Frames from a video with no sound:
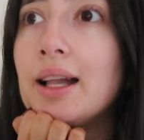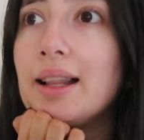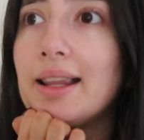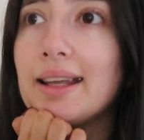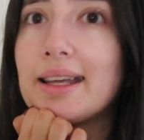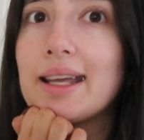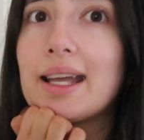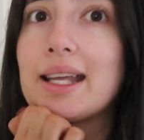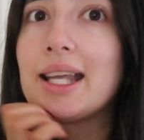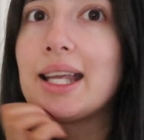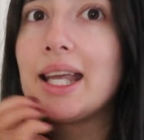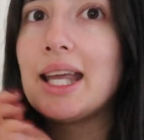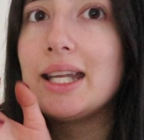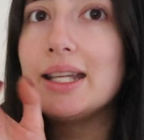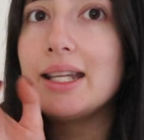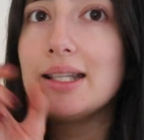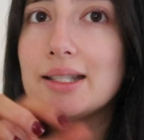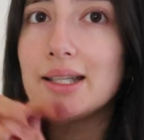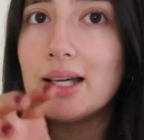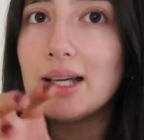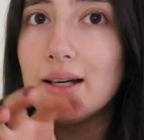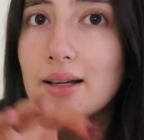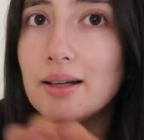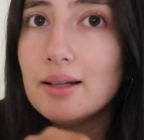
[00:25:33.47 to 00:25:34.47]
like a
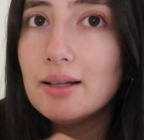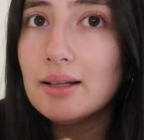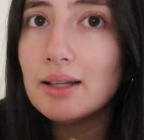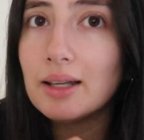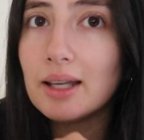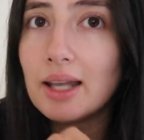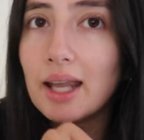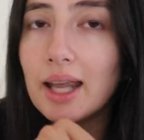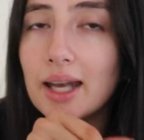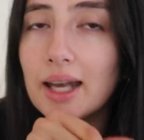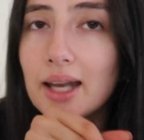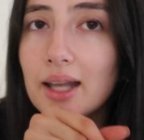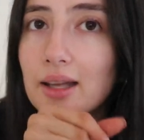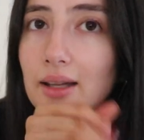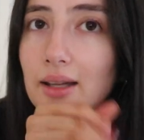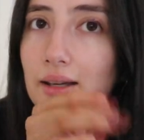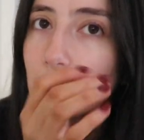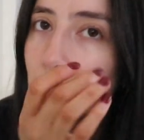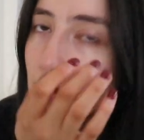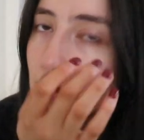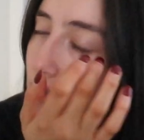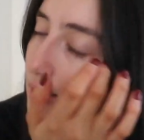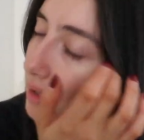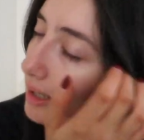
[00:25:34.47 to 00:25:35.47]
Kinder in it,
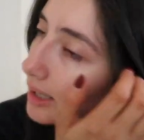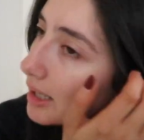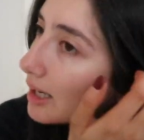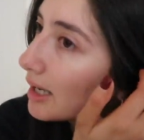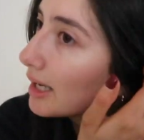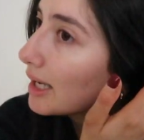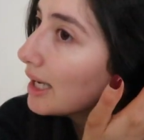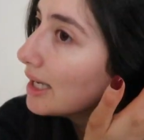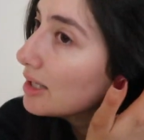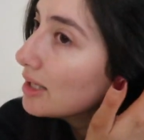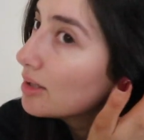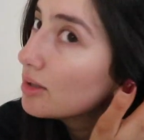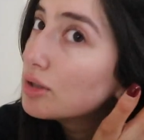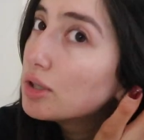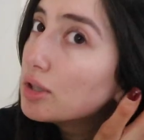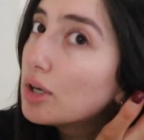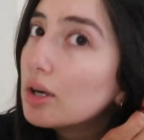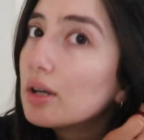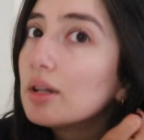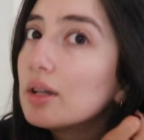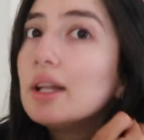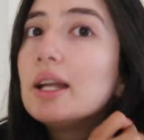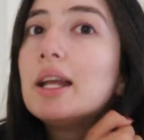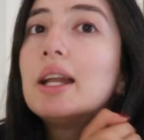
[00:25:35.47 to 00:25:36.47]
like a Kinder
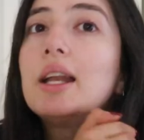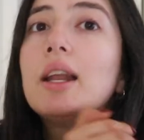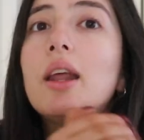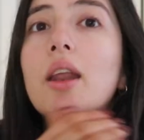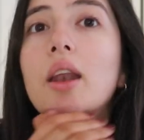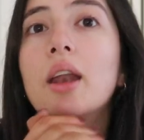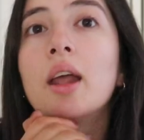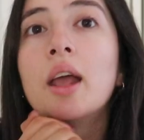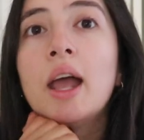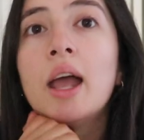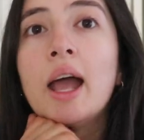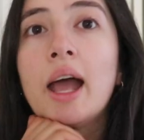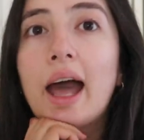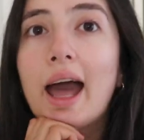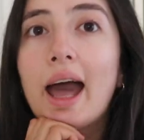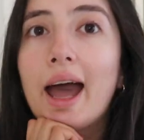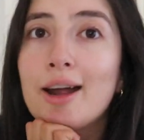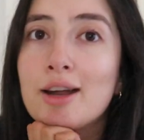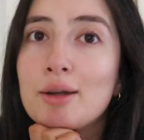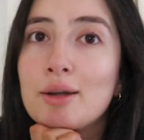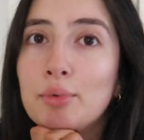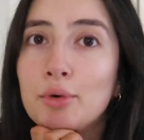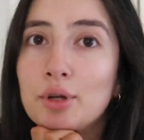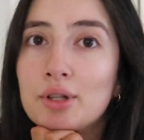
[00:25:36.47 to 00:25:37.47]
chocolate in it.
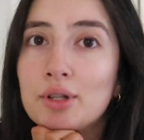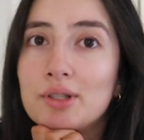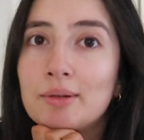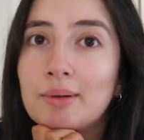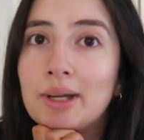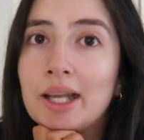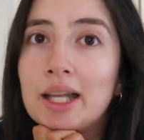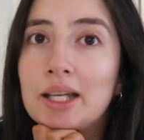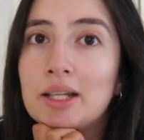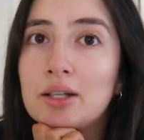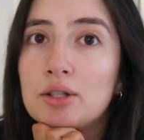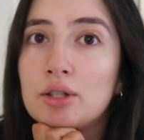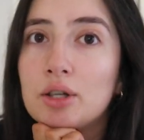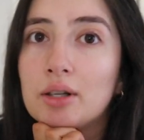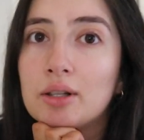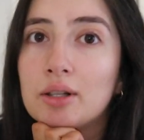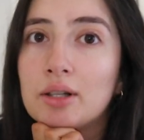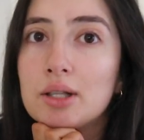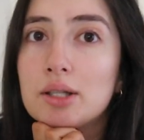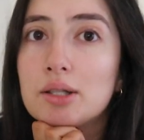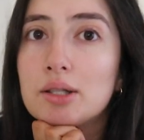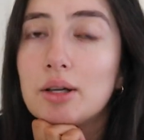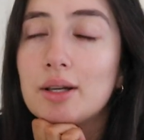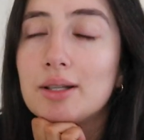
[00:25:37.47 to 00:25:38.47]
Harry bought some Kinder
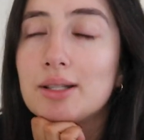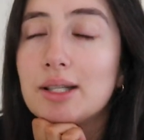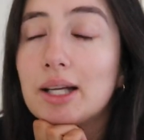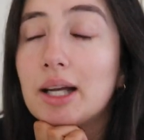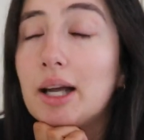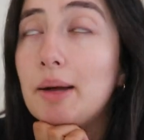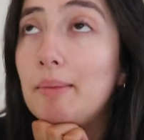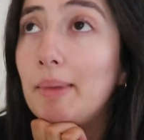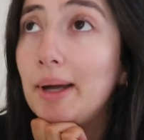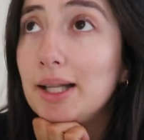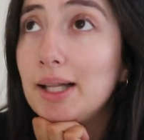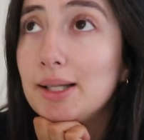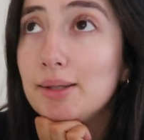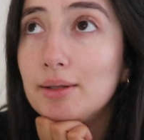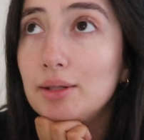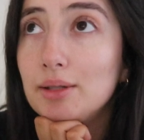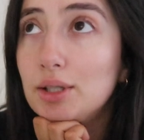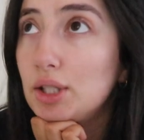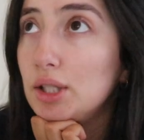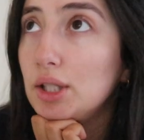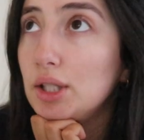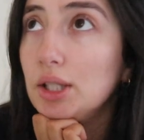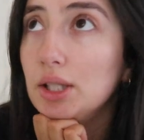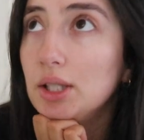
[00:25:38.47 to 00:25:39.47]
chocolate, so I was like, I might as well
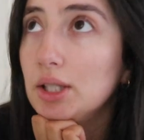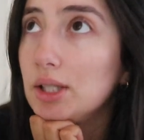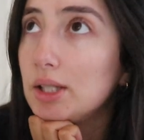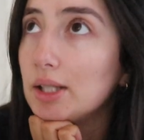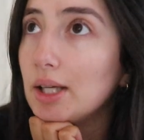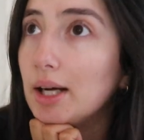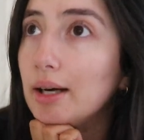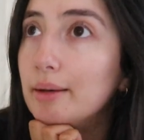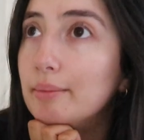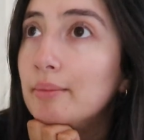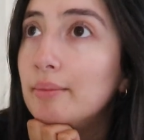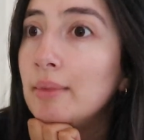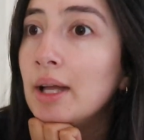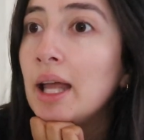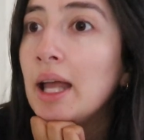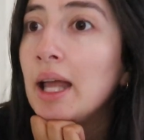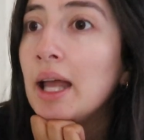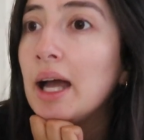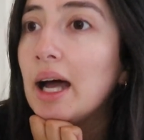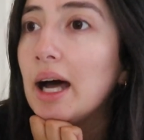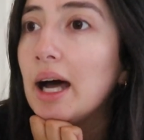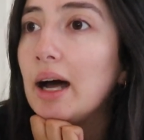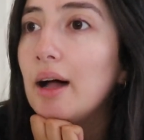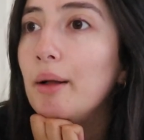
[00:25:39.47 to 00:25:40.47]
just use some.
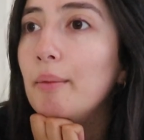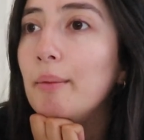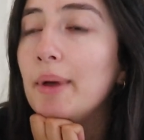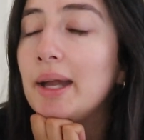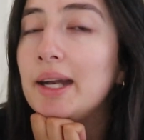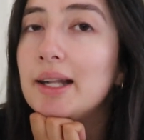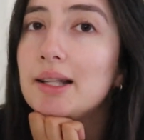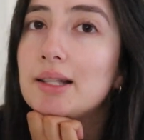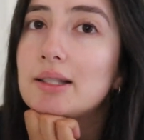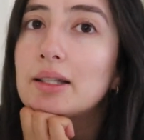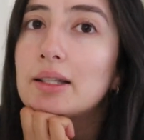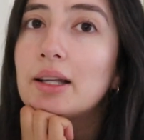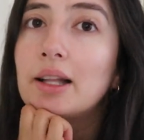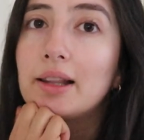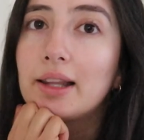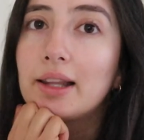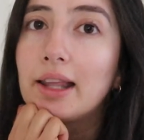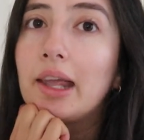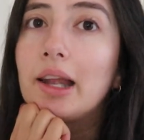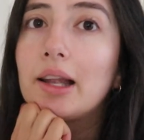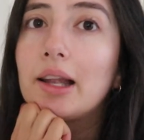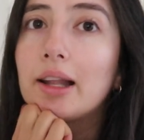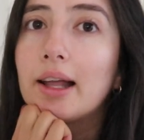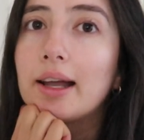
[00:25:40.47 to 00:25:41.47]
Um, and it's
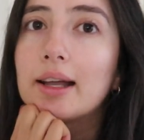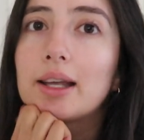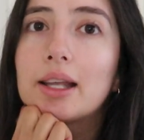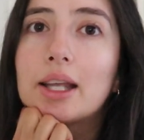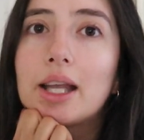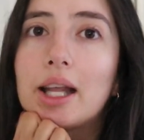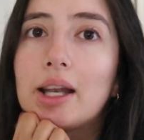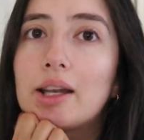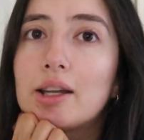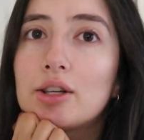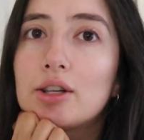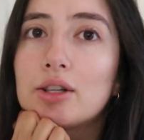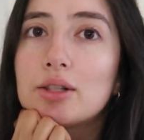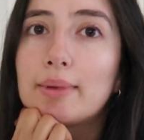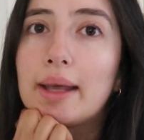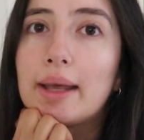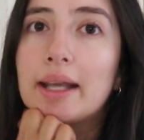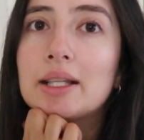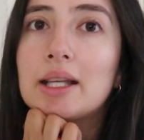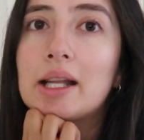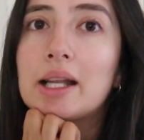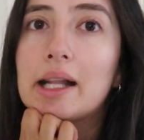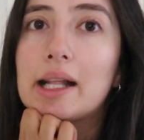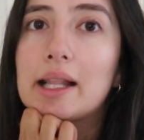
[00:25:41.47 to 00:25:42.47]
elite, like Kinder just
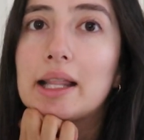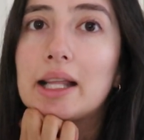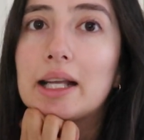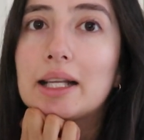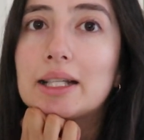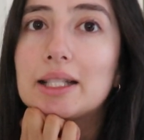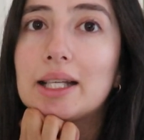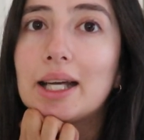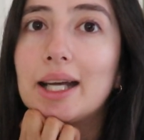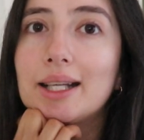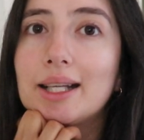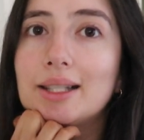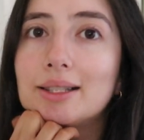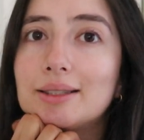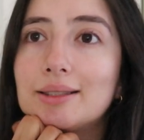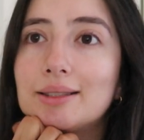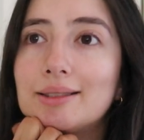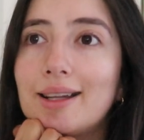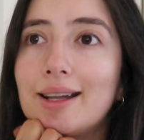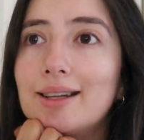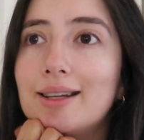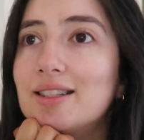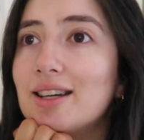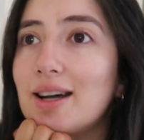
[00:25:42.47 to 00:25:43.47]
makes anything
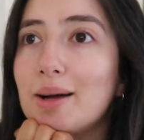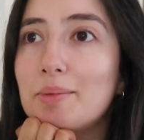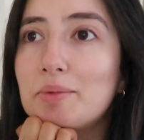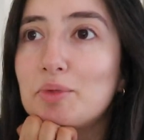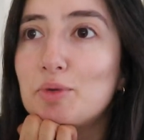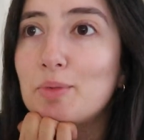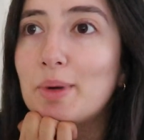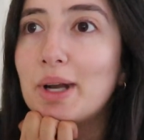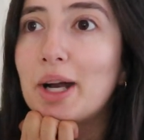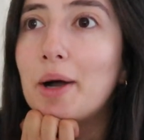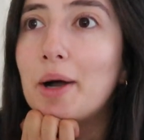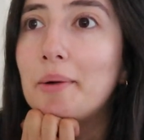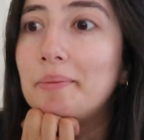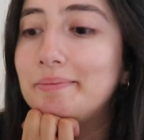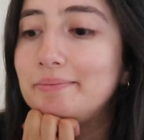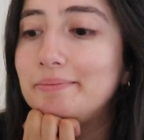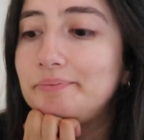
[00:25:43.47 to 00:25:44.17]
taste 10 times better.